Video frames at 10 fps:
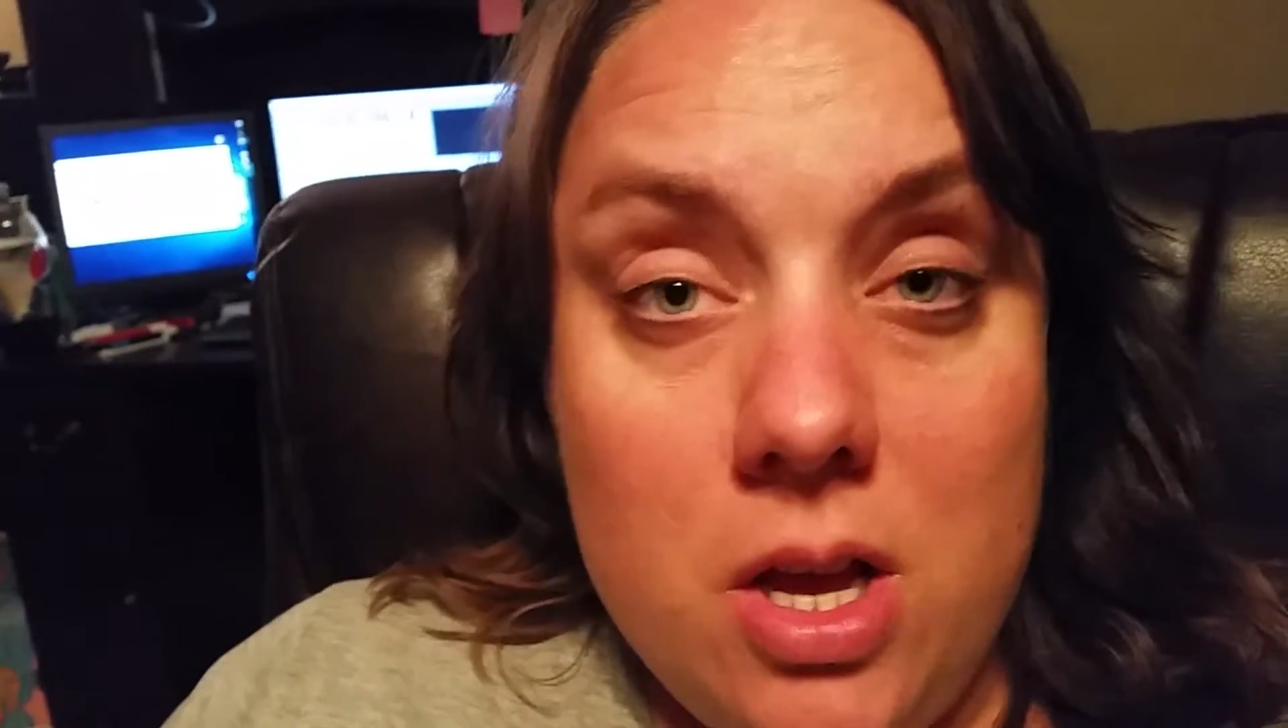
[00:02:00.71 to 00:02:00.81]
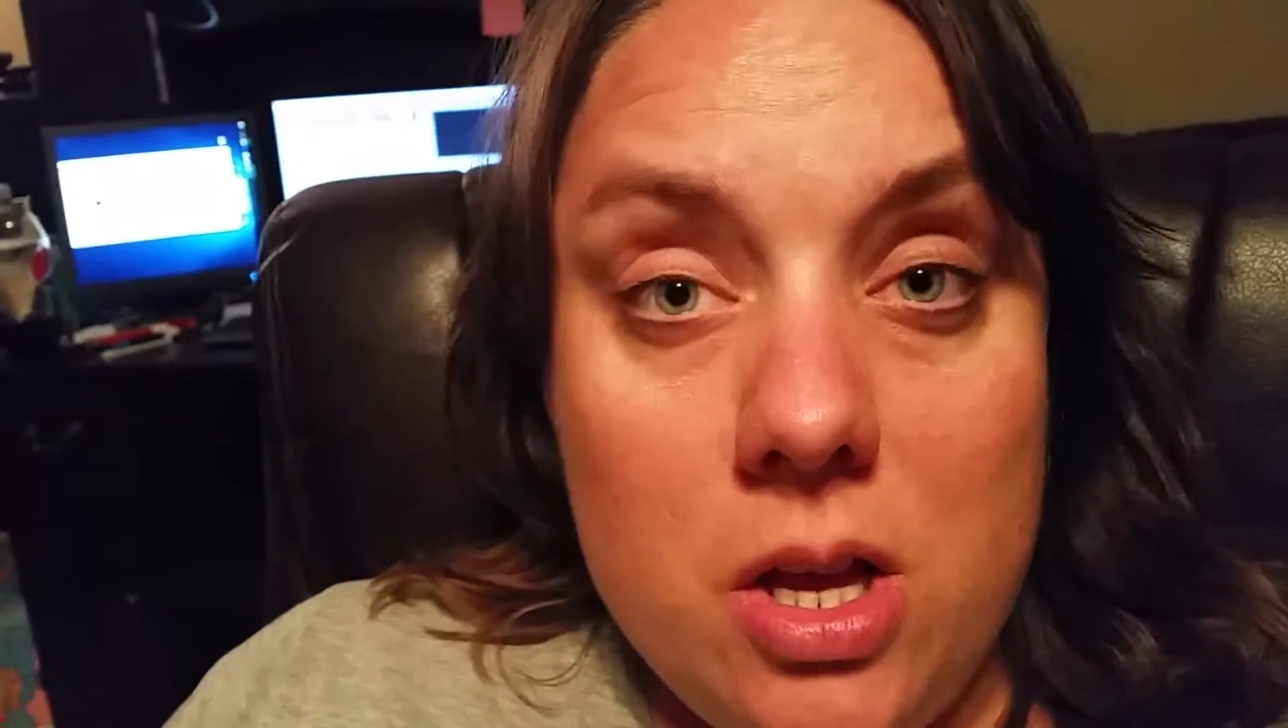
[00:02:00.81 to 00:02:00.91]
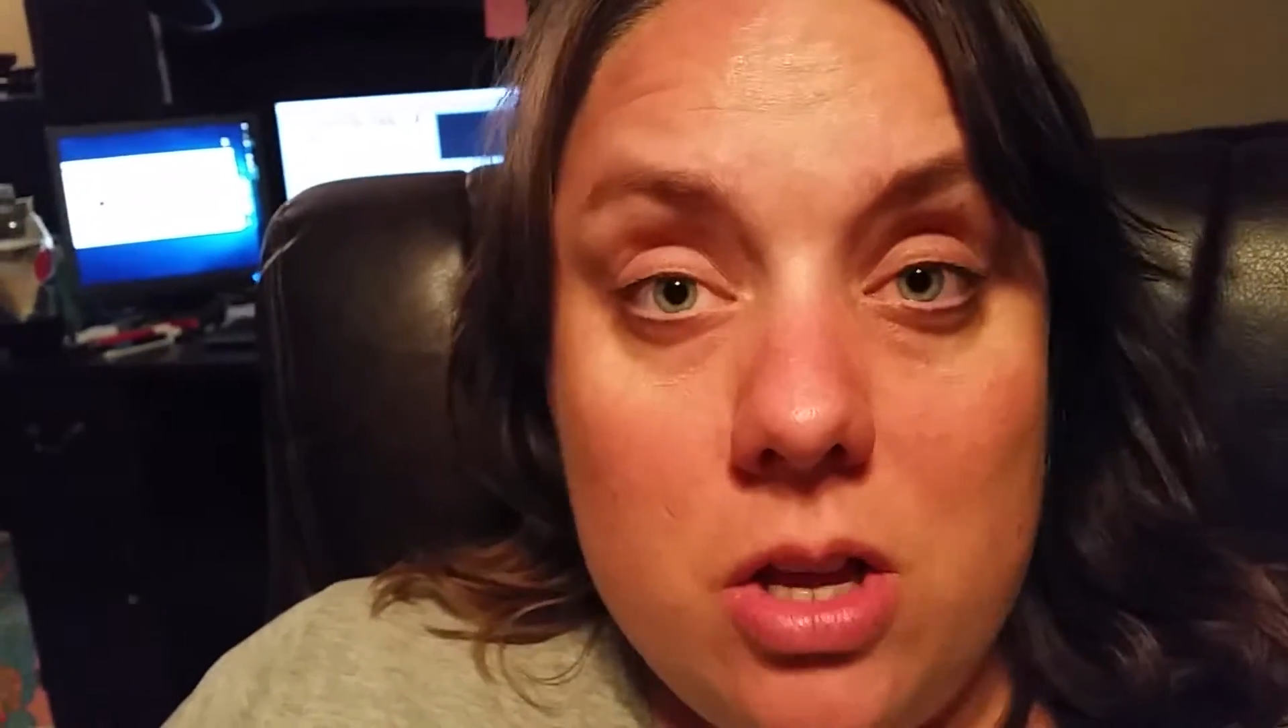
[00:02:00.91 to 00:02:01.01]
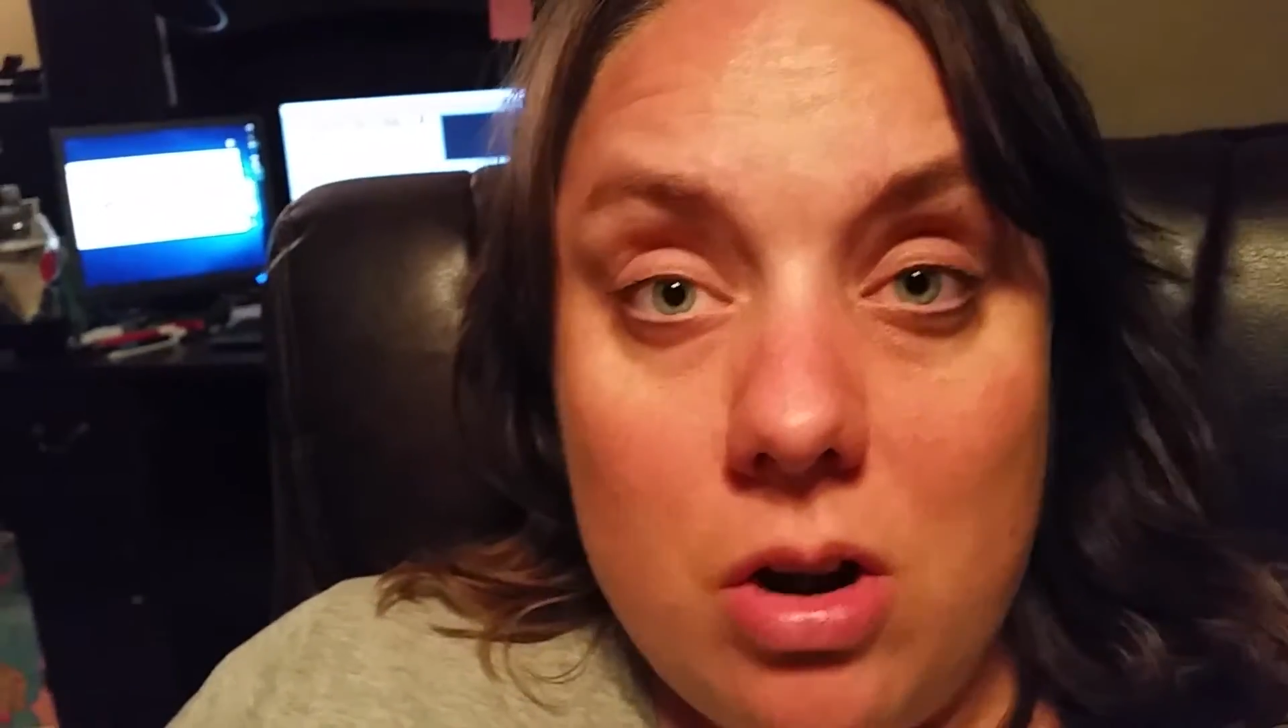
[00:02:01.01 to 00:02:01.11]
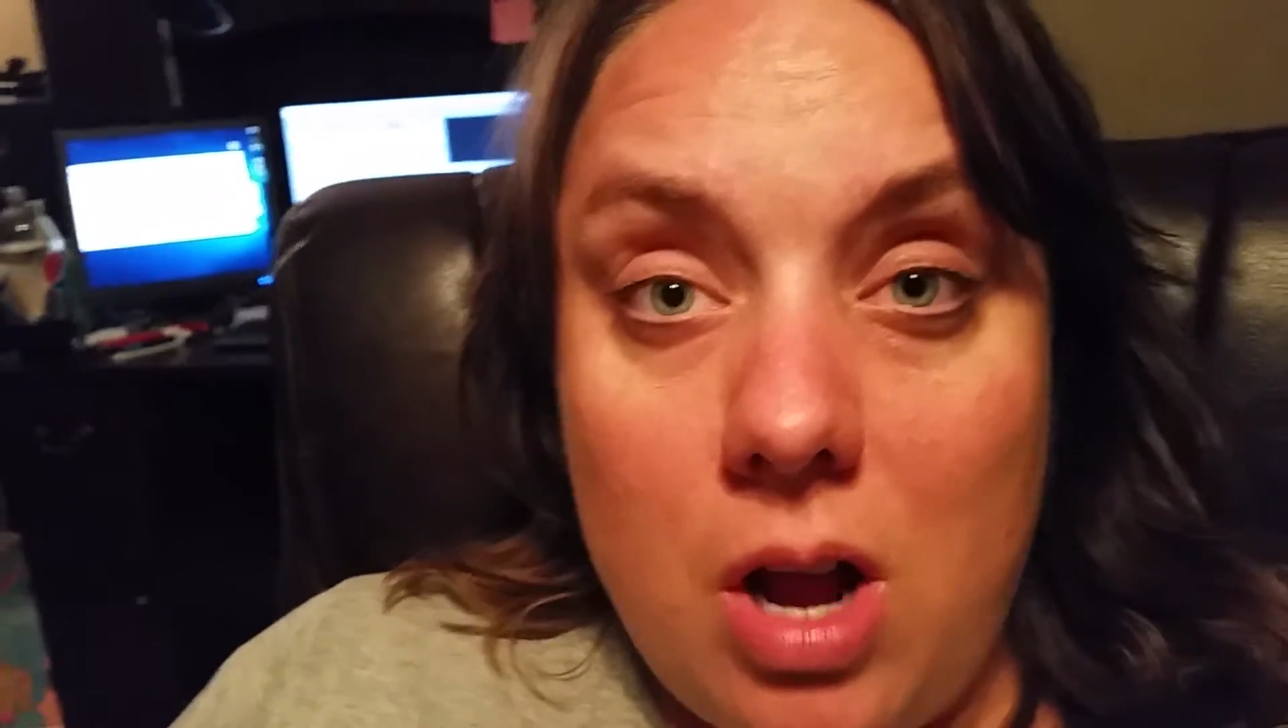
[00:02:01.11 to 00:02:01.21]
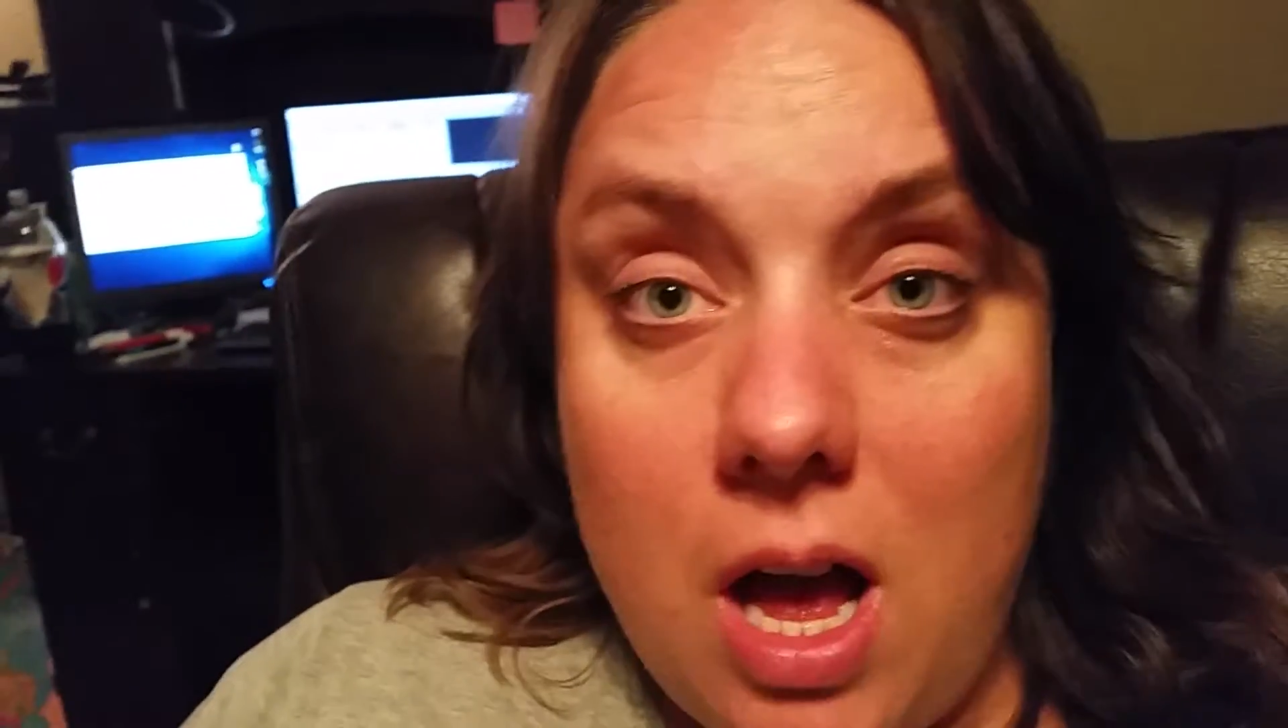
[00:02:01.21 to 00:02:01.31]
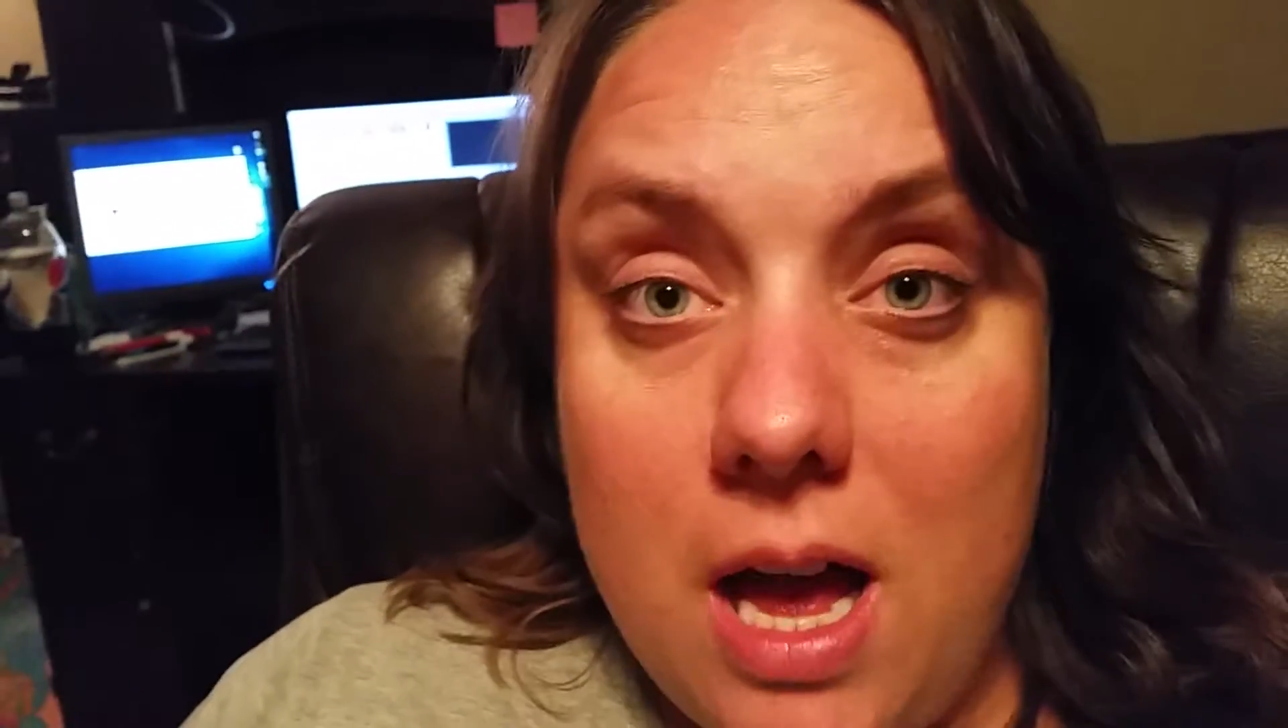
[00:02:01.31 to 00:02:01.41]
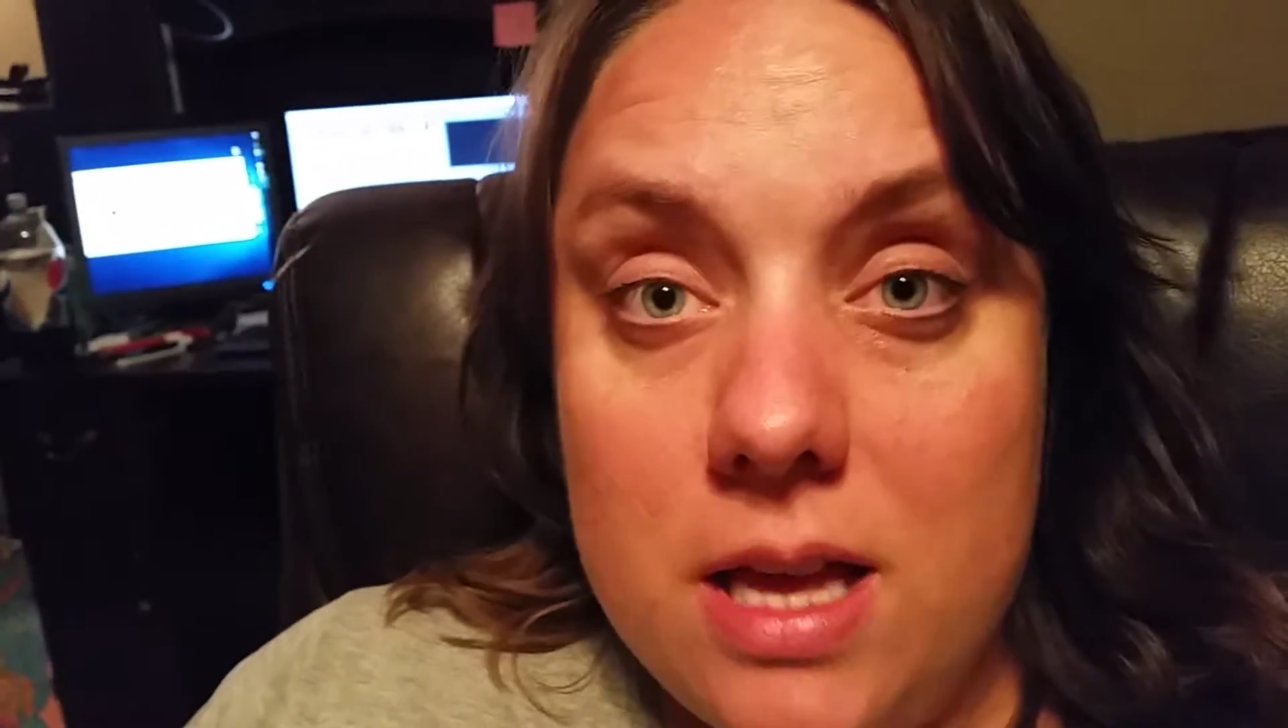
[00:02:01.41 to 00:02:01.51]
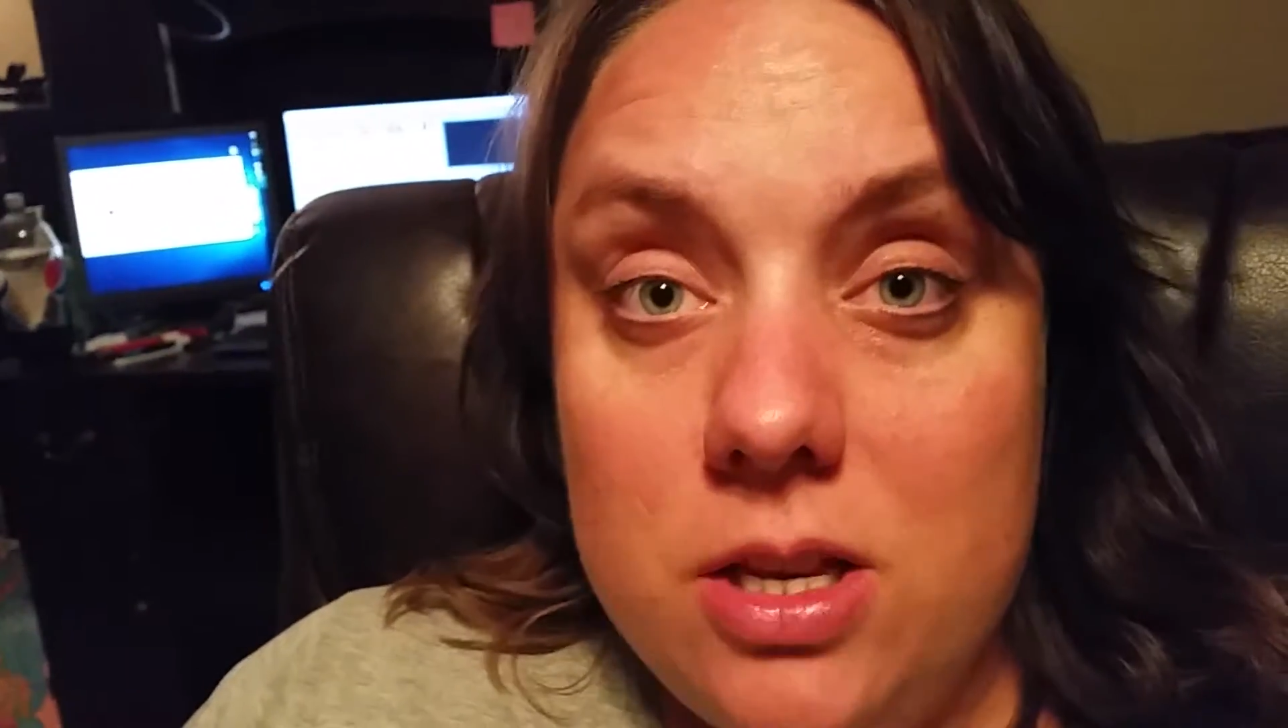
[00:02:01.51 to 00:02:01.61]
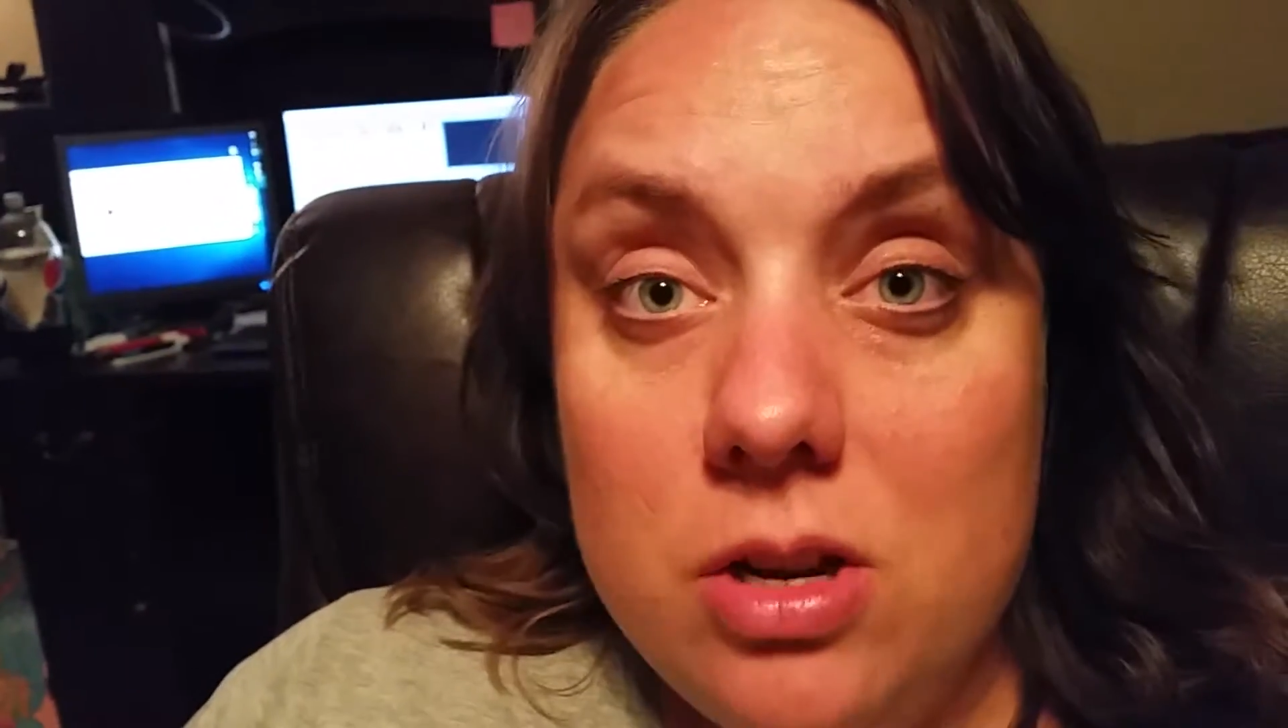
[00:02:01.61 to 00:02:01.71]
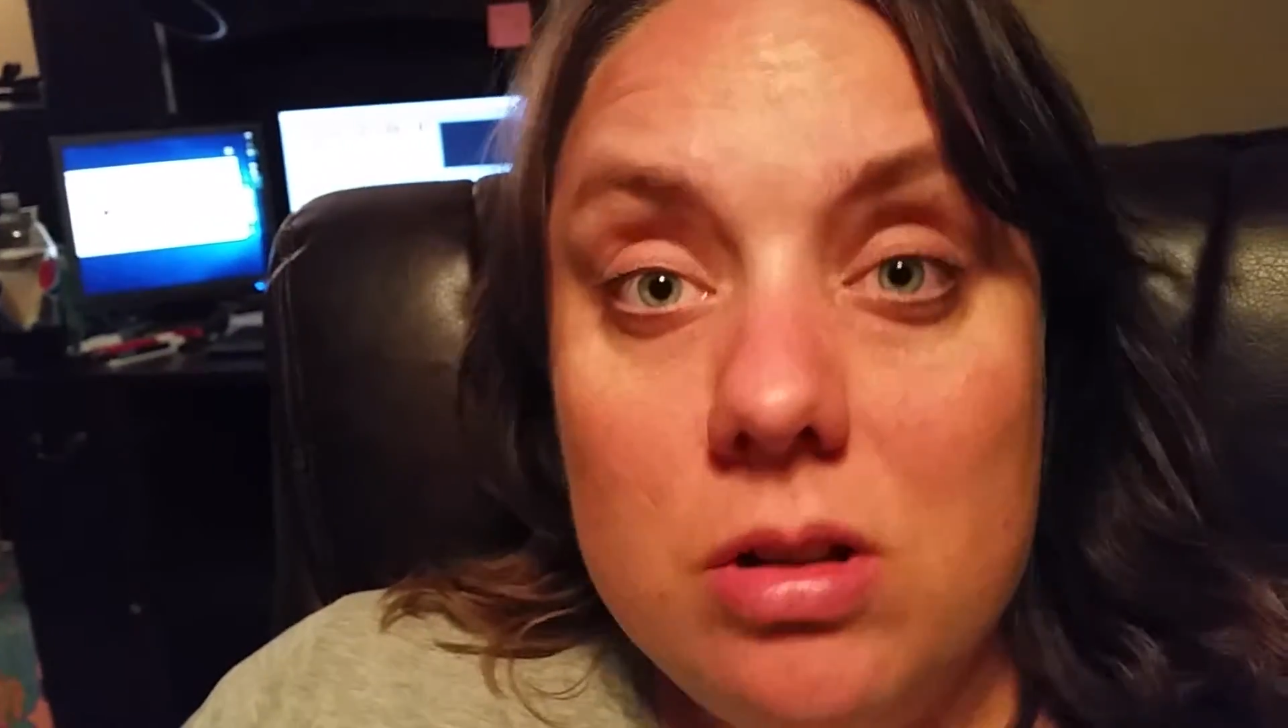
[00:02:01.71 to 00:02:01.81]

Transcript: your high and your